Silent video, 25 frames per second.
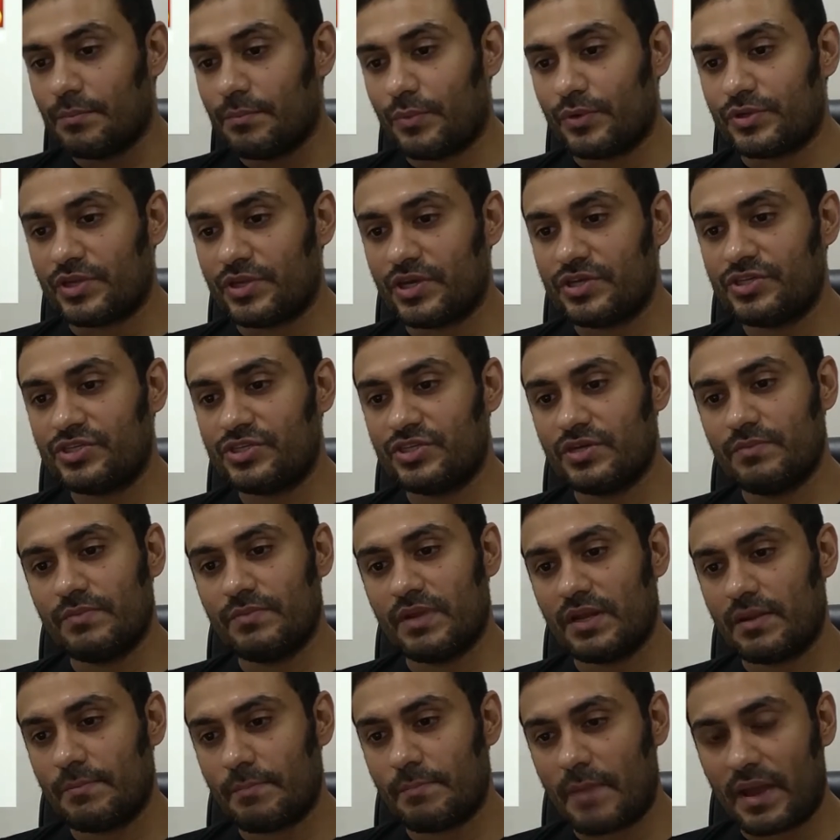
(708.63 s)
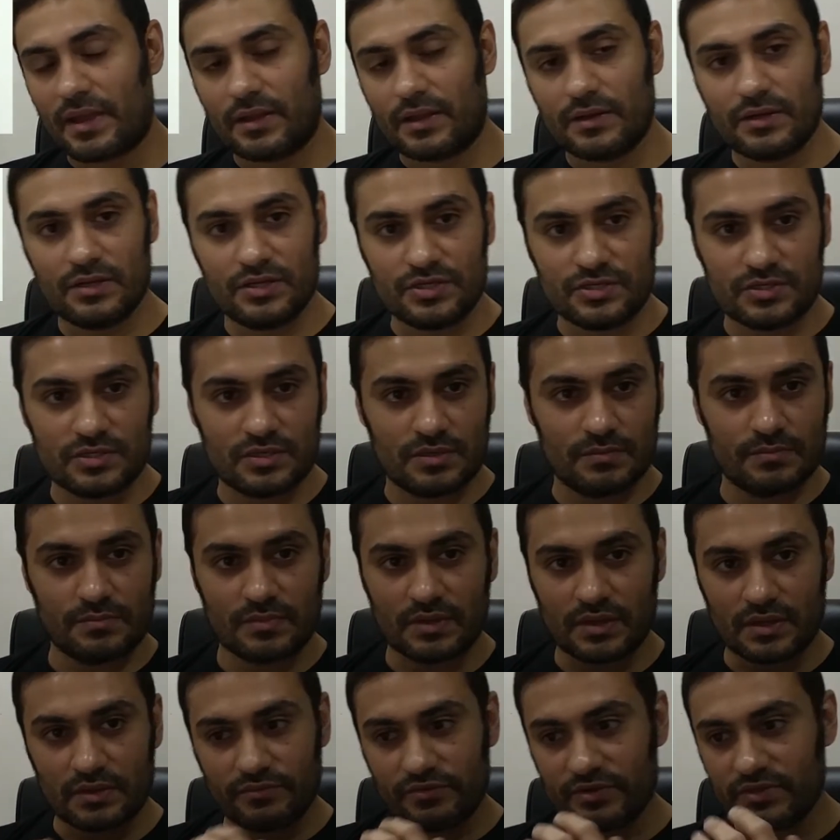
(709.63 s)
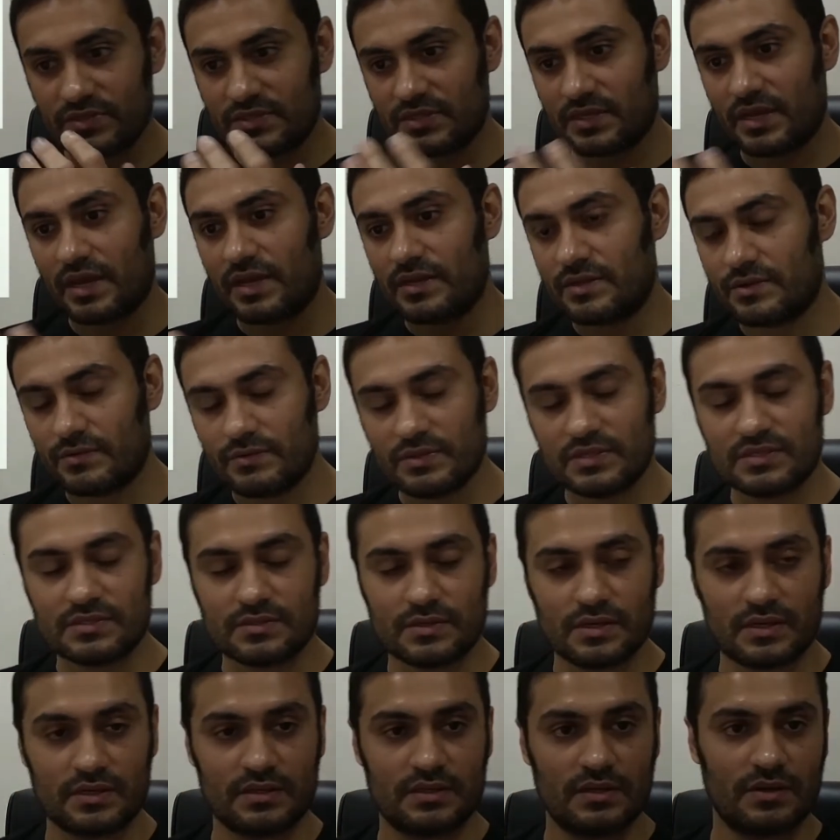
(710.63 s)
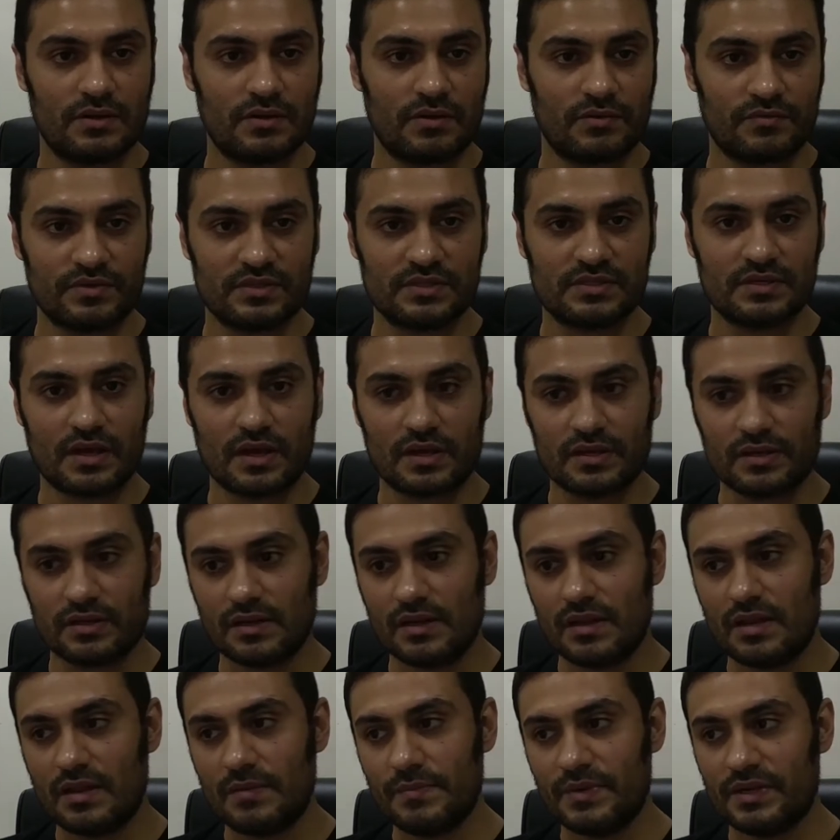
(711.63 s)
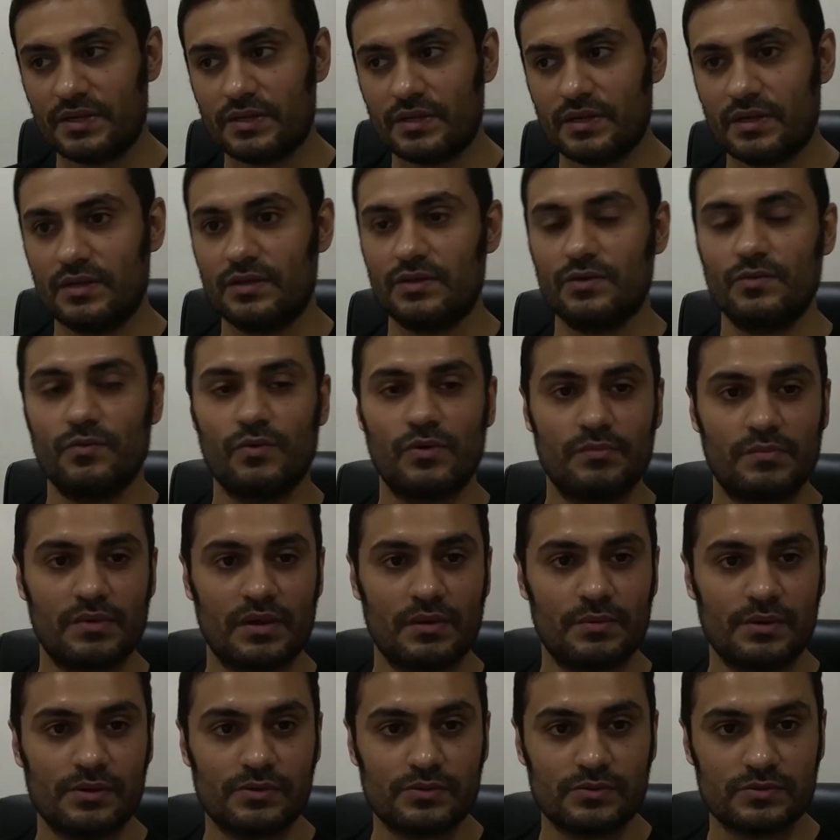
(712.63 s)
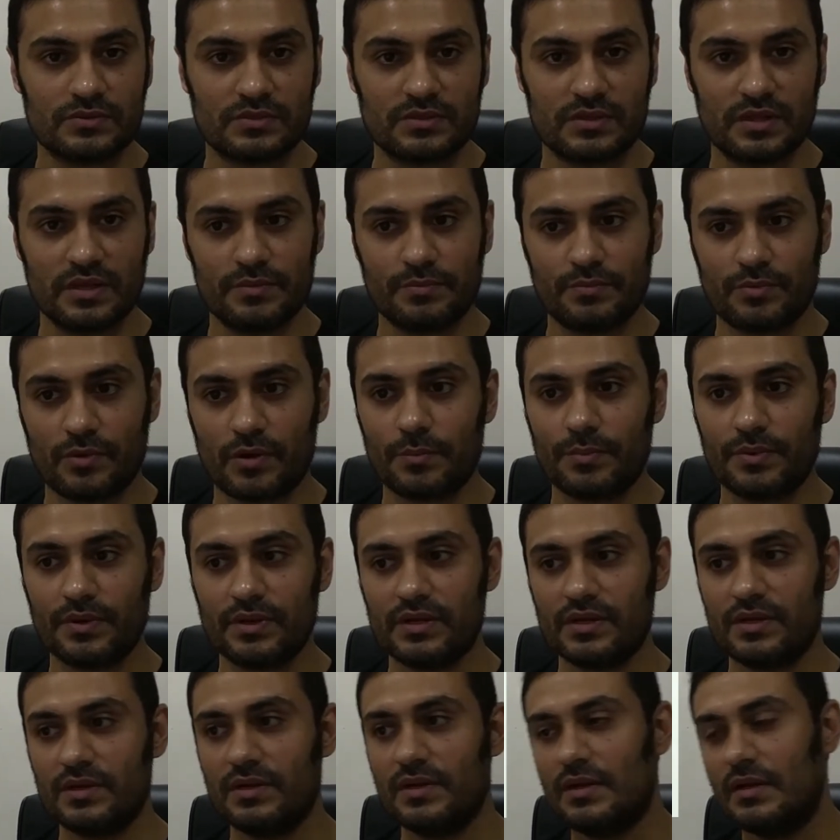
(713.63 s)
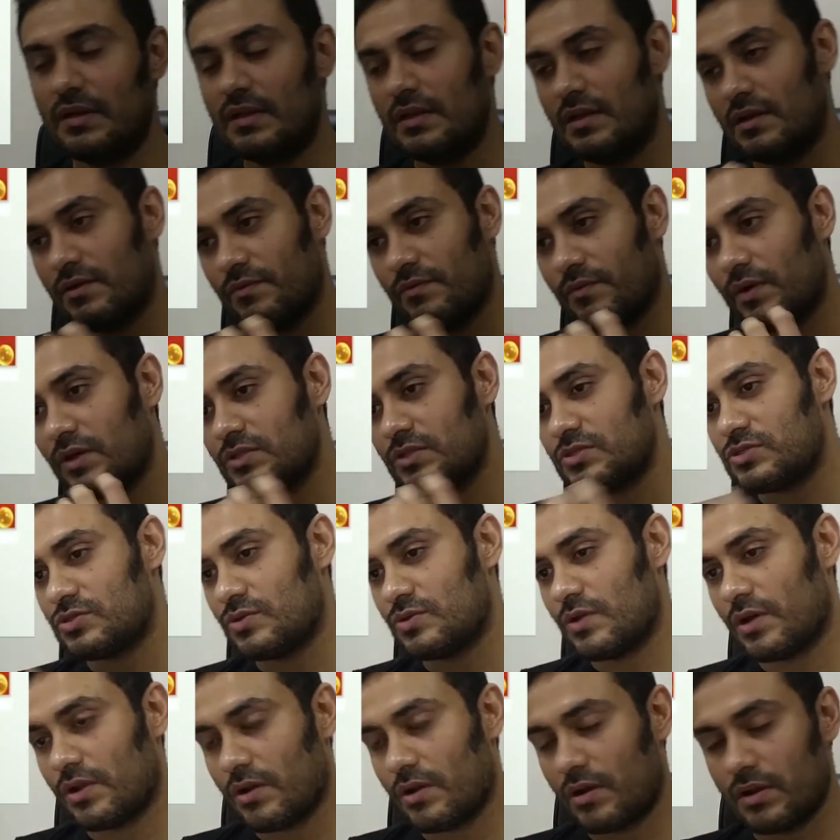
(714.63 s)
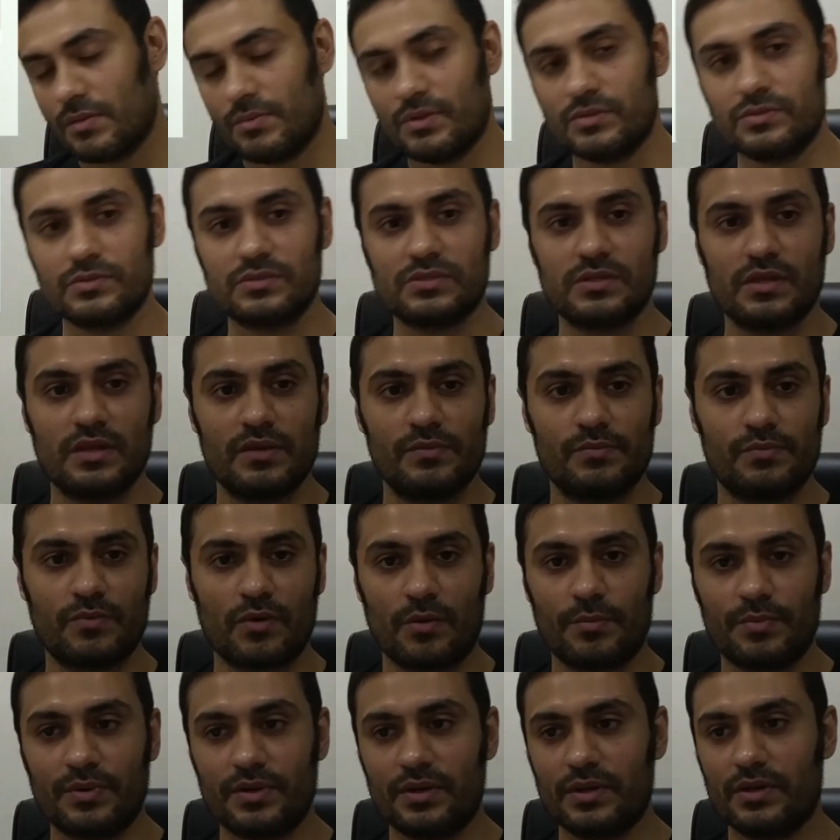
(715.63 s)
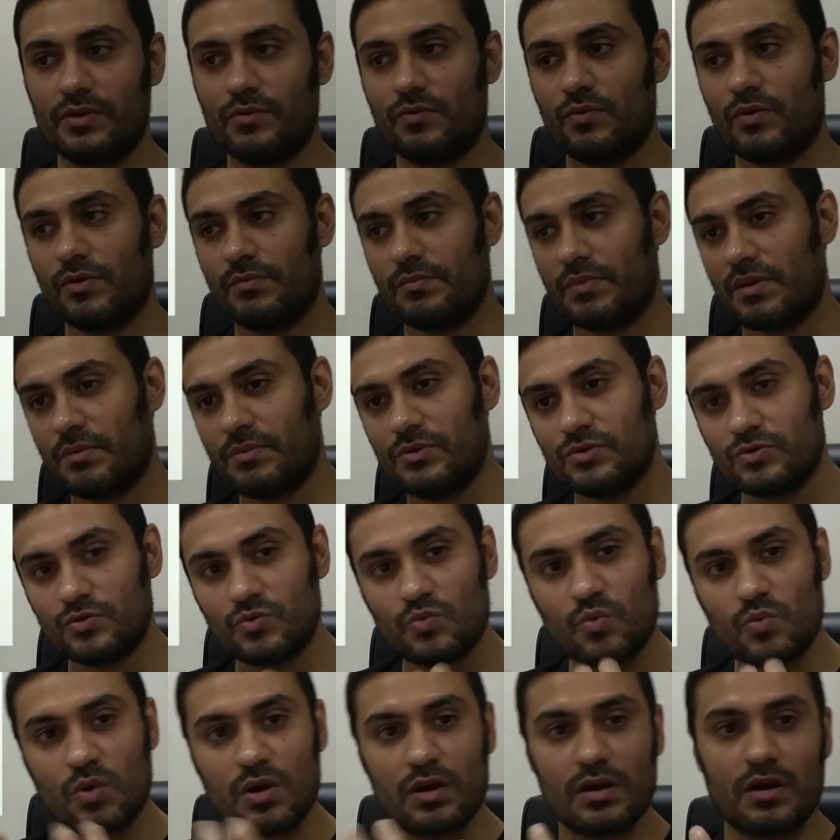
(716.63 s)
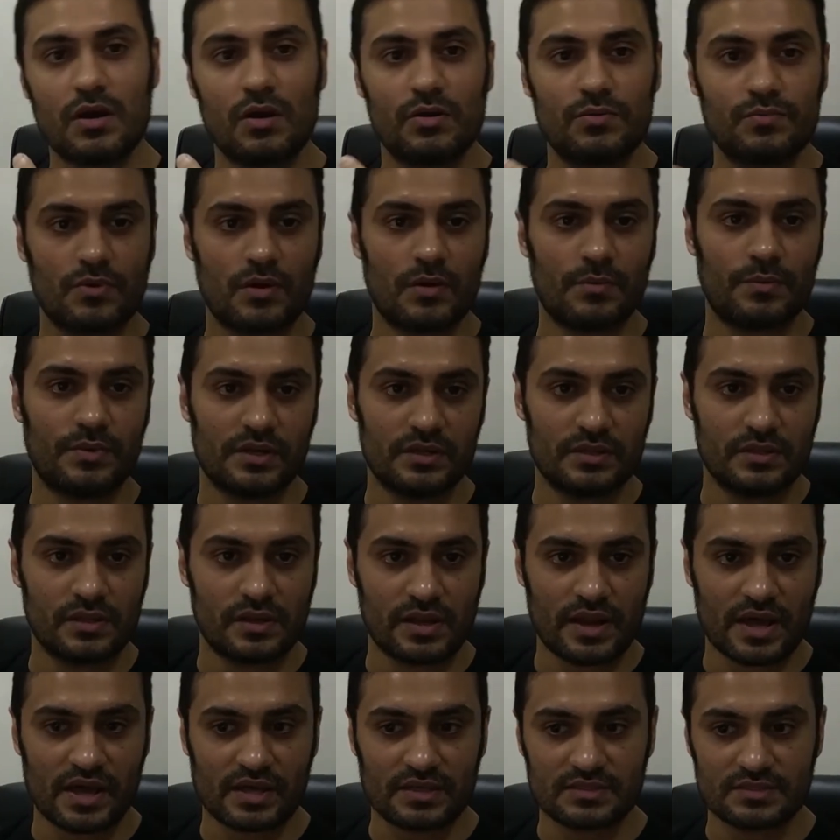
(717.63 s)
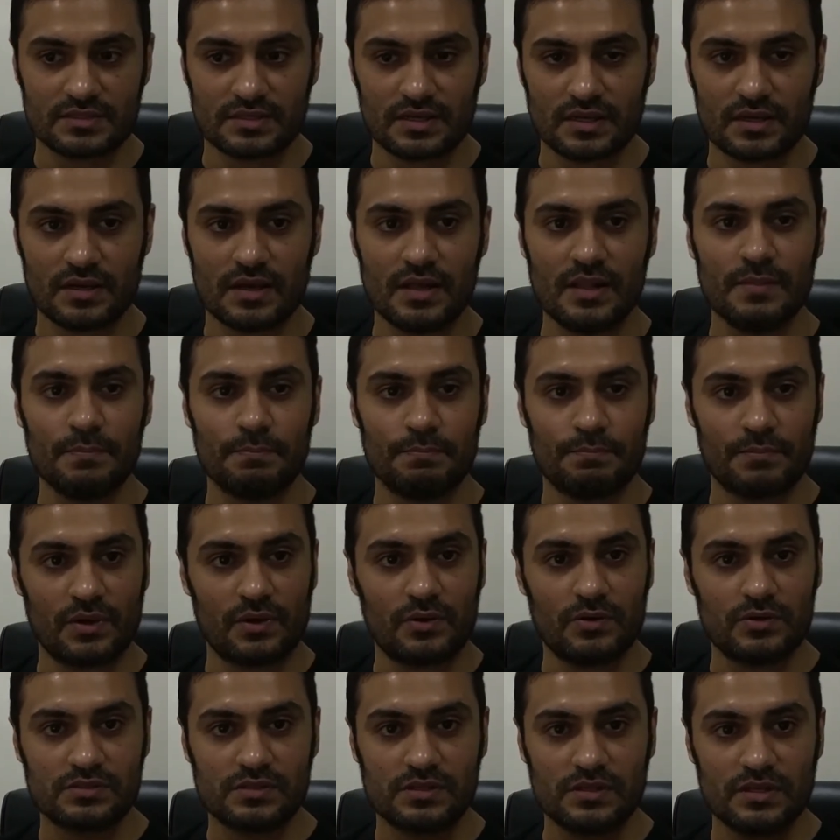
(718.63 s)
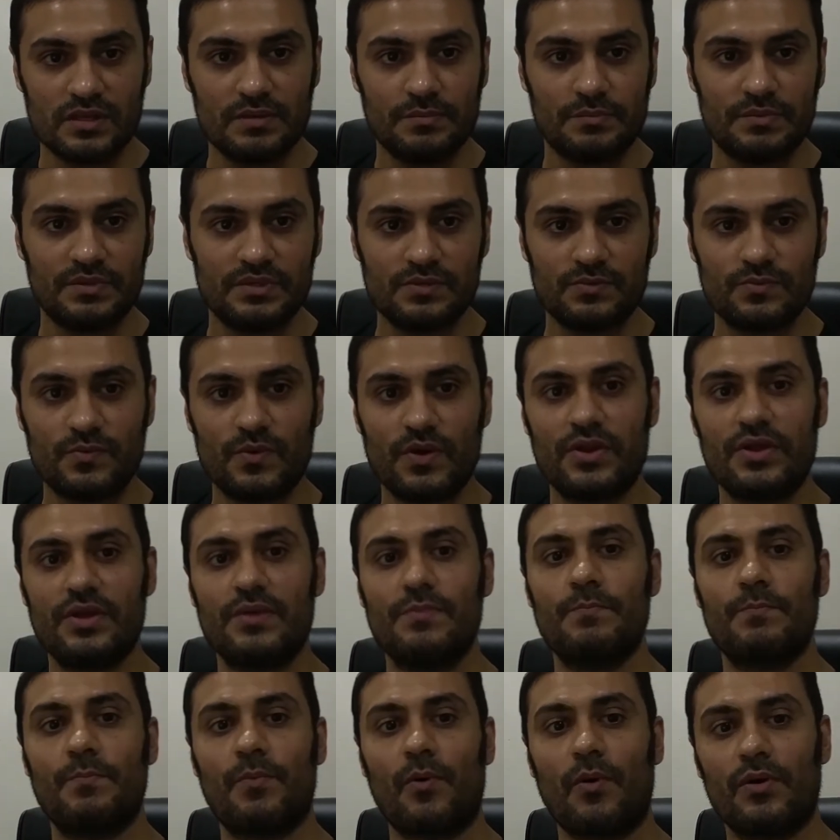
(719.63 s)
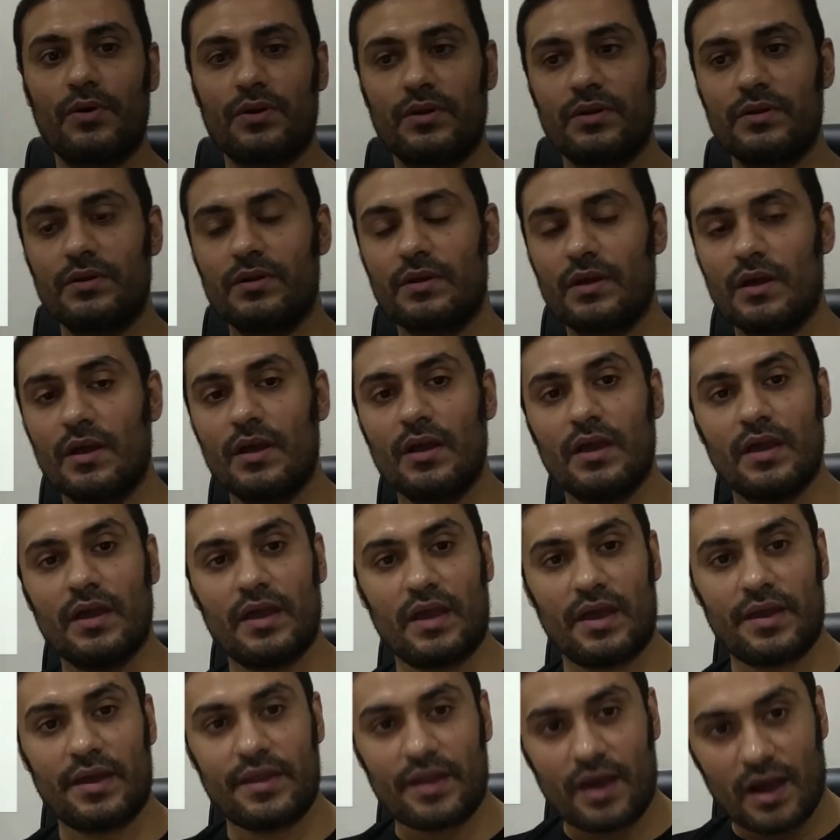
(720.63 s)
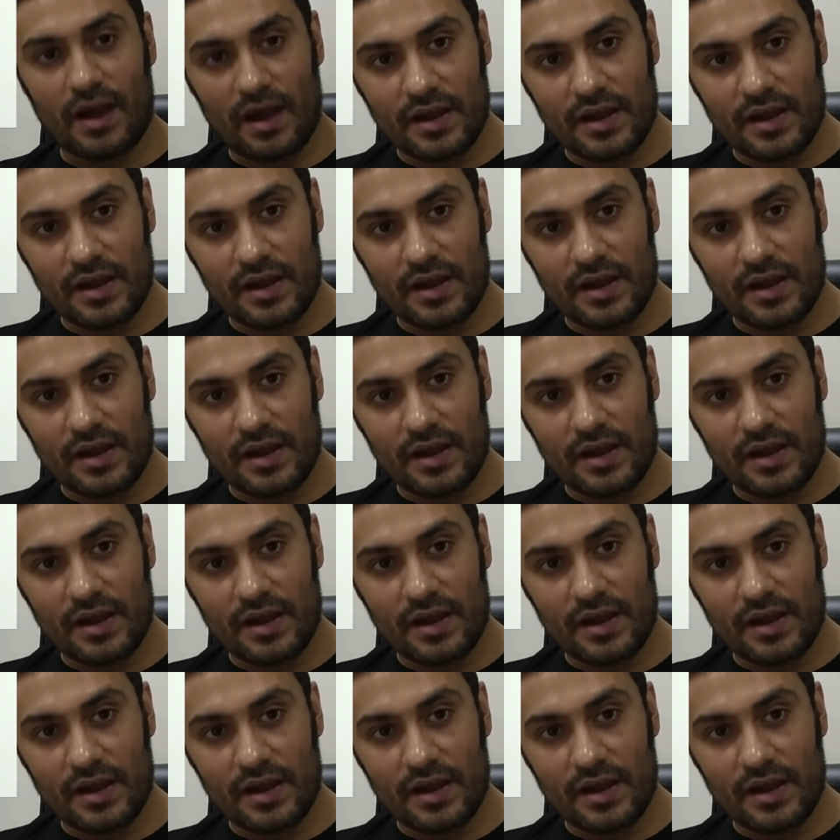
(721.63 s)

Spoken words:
Potassium and magnesium, if it's get restricted or if it's get limited, you won't be able to sleep properly. Once you are not able to sleep properly, you won't be able to work out properly the next day, because sleep is very important. And I